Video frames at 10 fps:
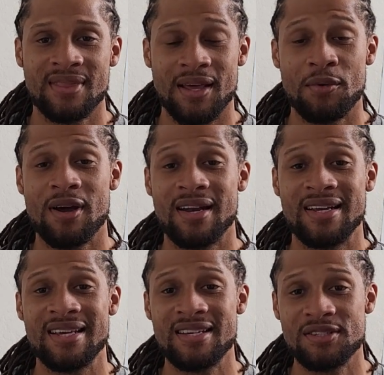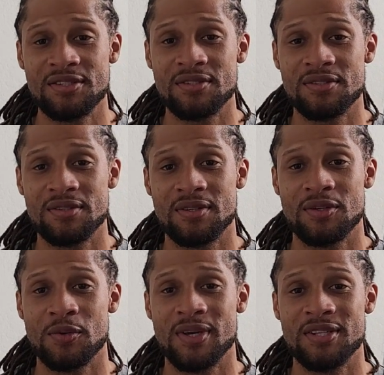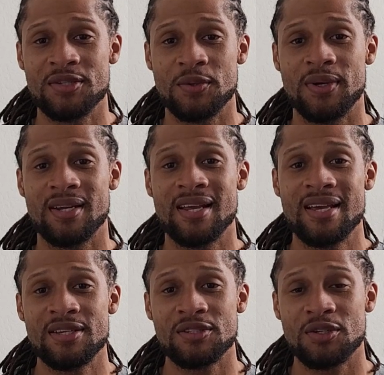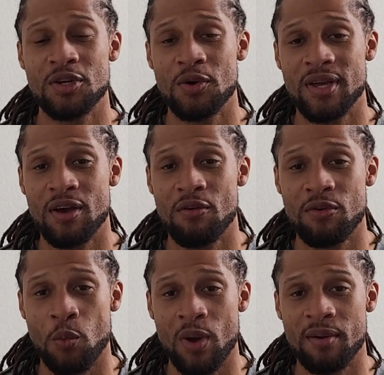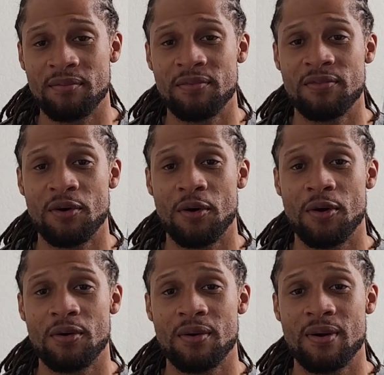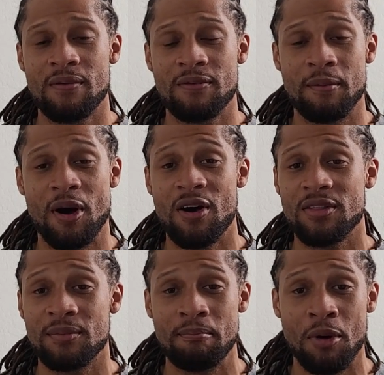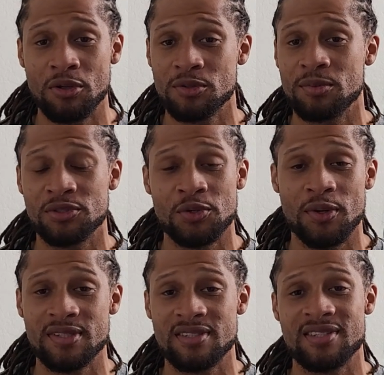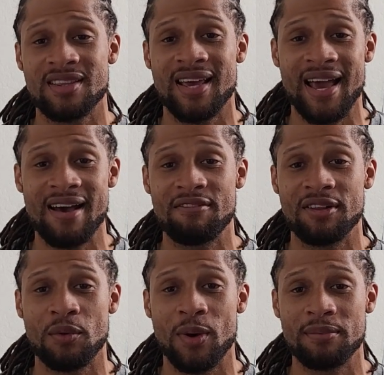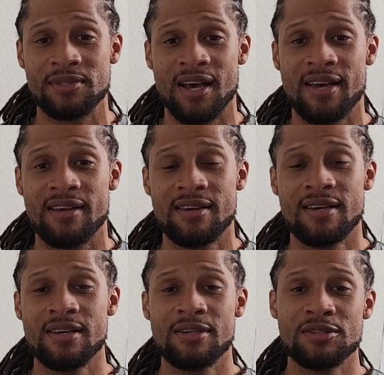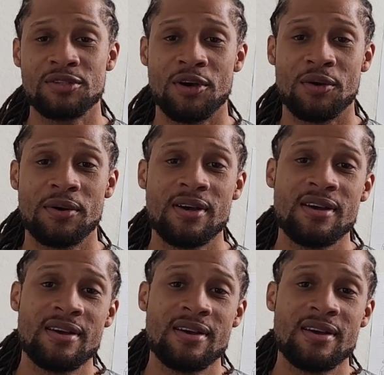That will kind of ease you into it so you don't get overwhelmed from all the multiple choices that they have on the website. So